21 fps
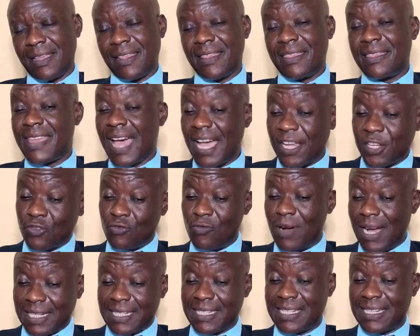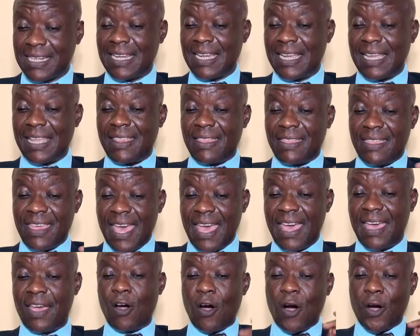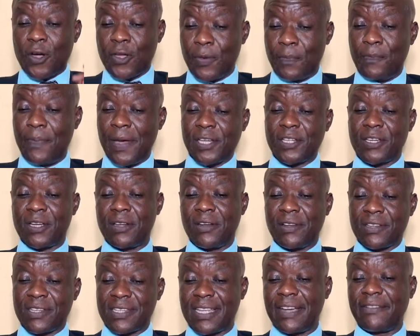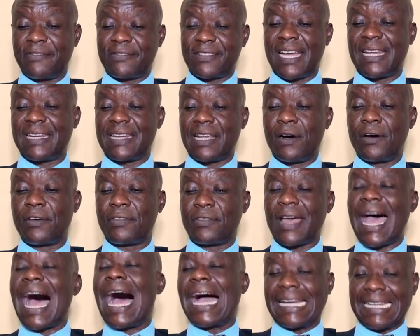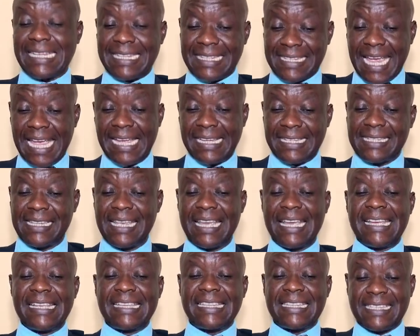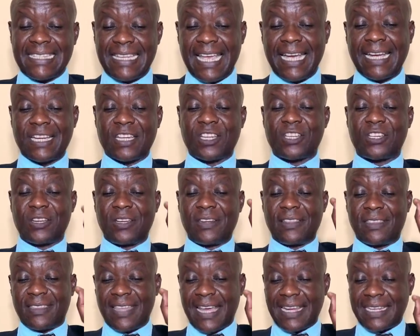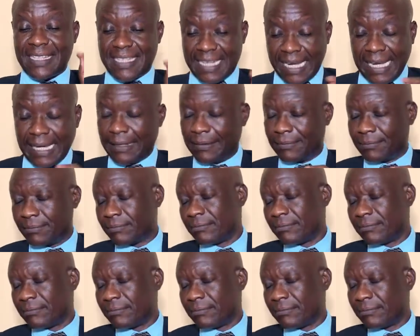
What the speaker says: That's what the Occupational Safety and Health Act says, Section 13.